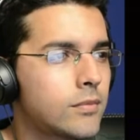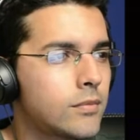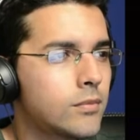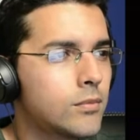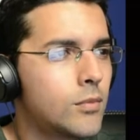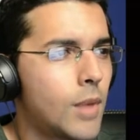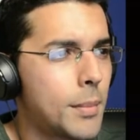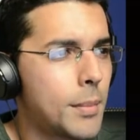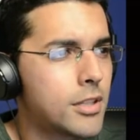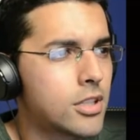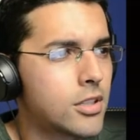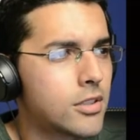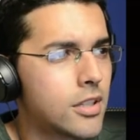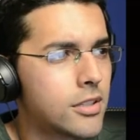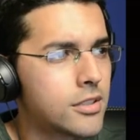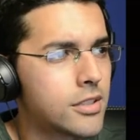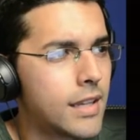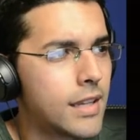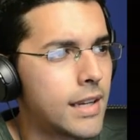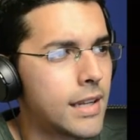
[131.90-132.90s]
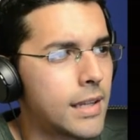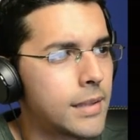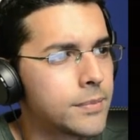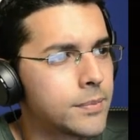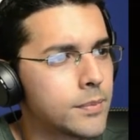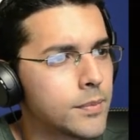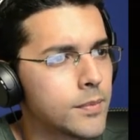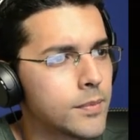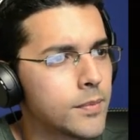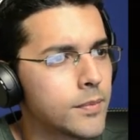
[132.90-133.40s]
Memories of Celceta
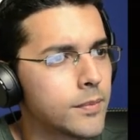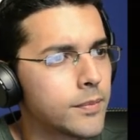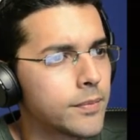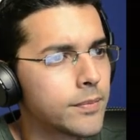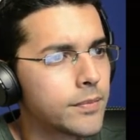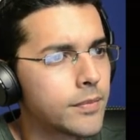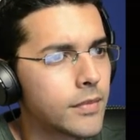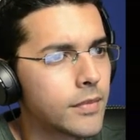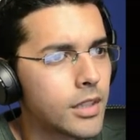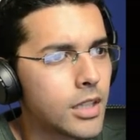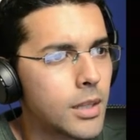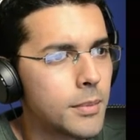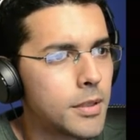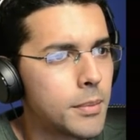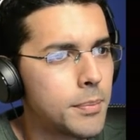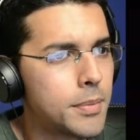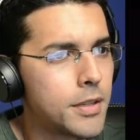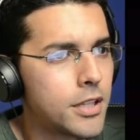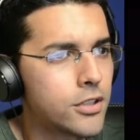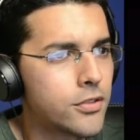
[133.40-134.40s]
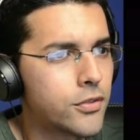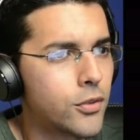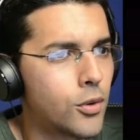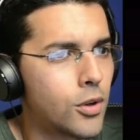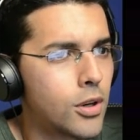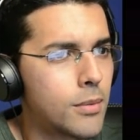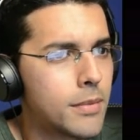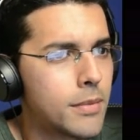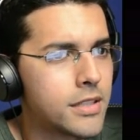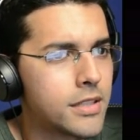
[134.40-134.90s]
coming to
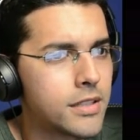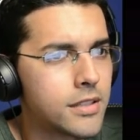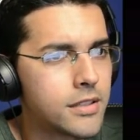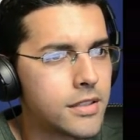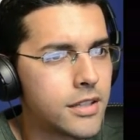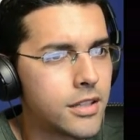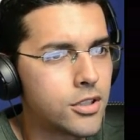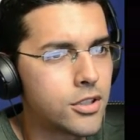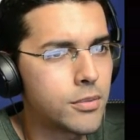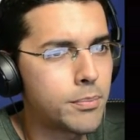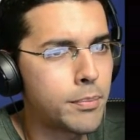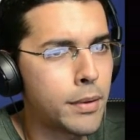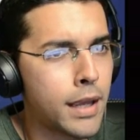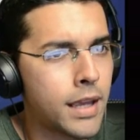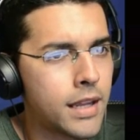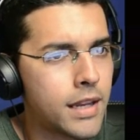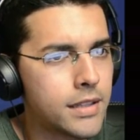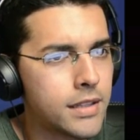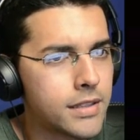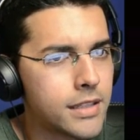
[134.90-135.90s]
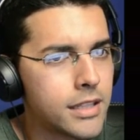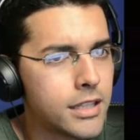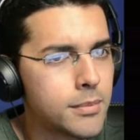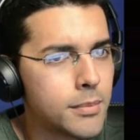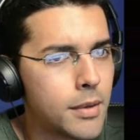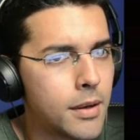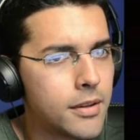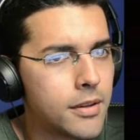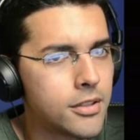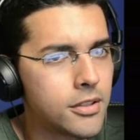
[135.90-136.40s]
PS4 on May 16 in Japan as Ys
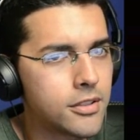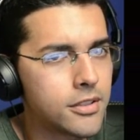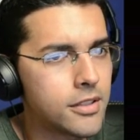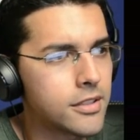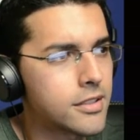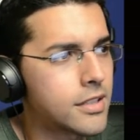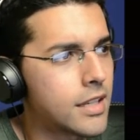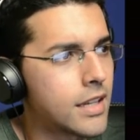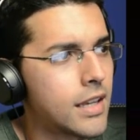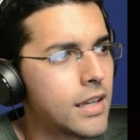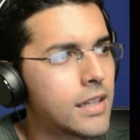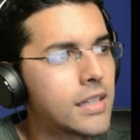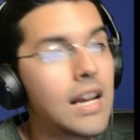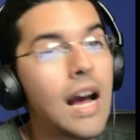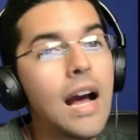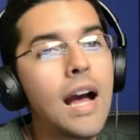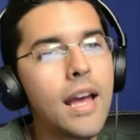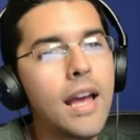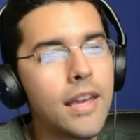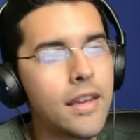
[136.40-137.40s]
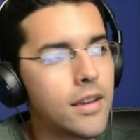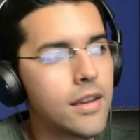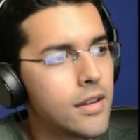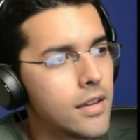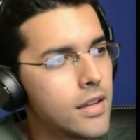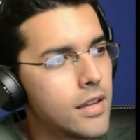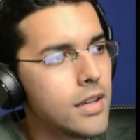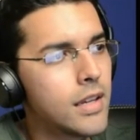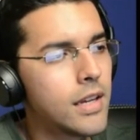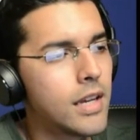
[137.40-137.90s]
Memories of Celceta Kai.
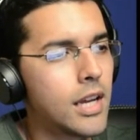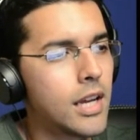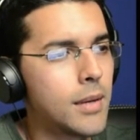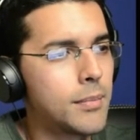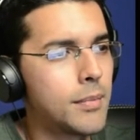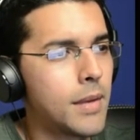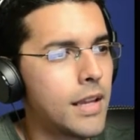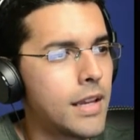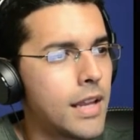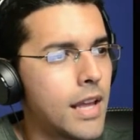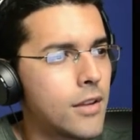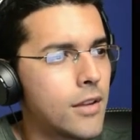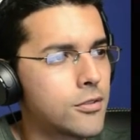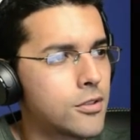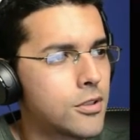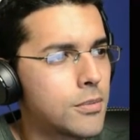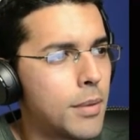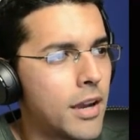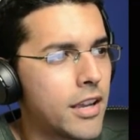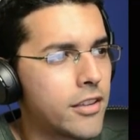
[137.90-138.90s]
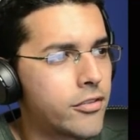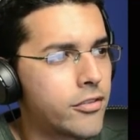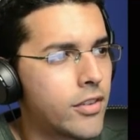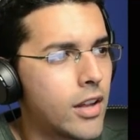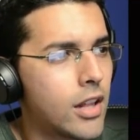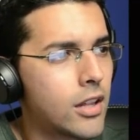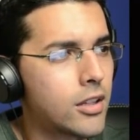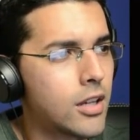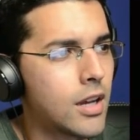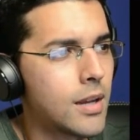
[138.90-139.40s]
Announced by
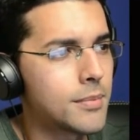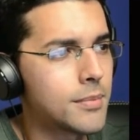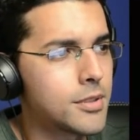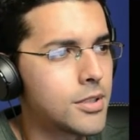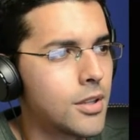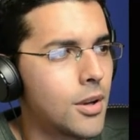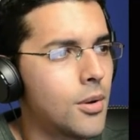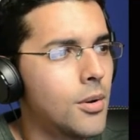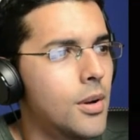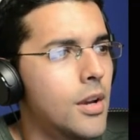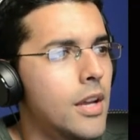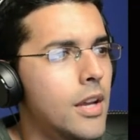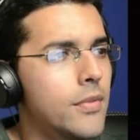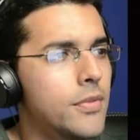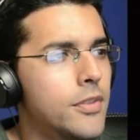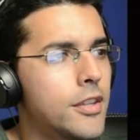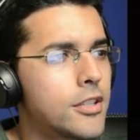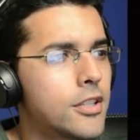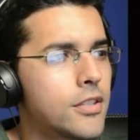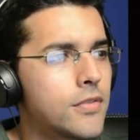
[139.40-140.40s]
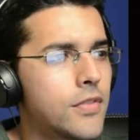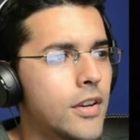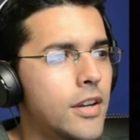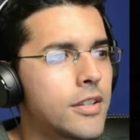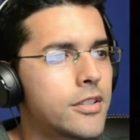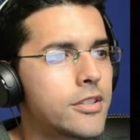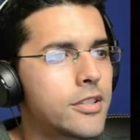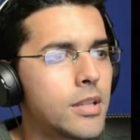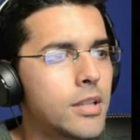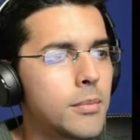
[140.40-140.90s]
Falcom. So, this is very
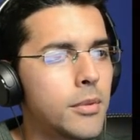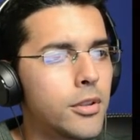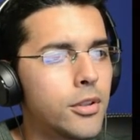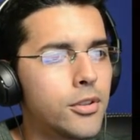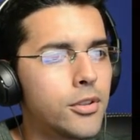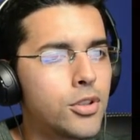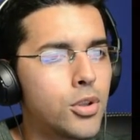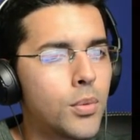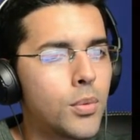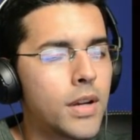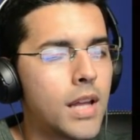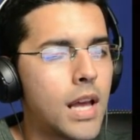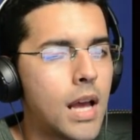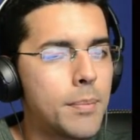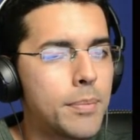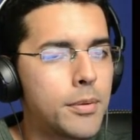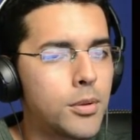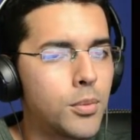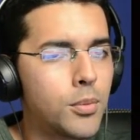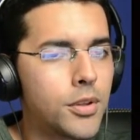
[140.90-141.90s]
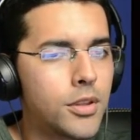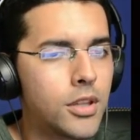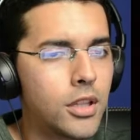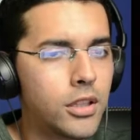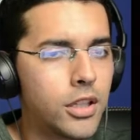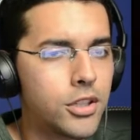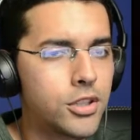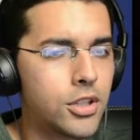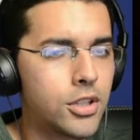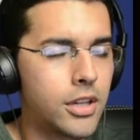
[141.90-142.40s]
similar to what happened with The
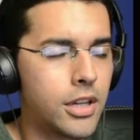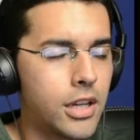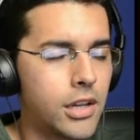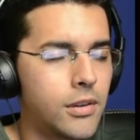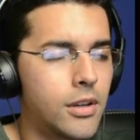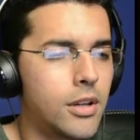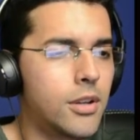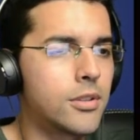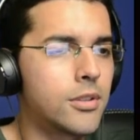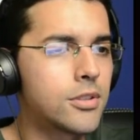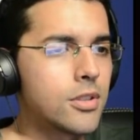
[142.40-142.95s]
Legend of Heroes.